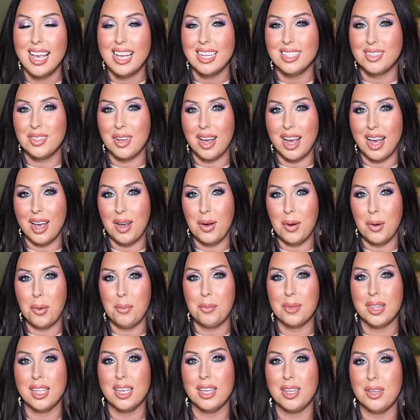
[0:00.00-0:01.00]
So I
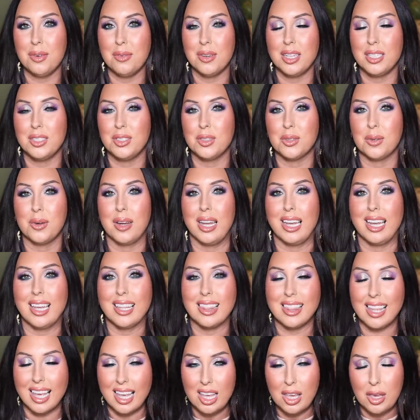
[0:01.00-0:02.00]
hope that you
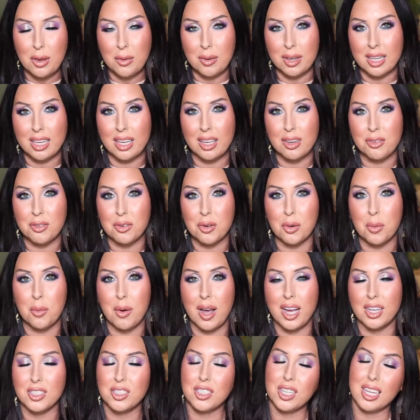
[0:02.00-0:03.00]
enjoyed. Thank you again for
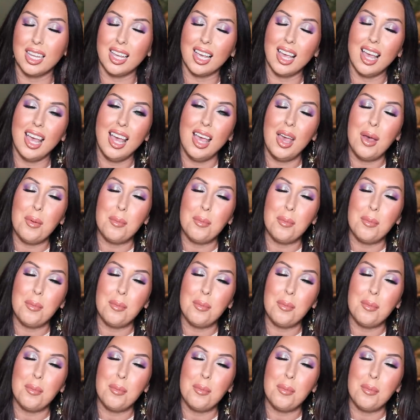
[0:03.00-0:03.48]
watching.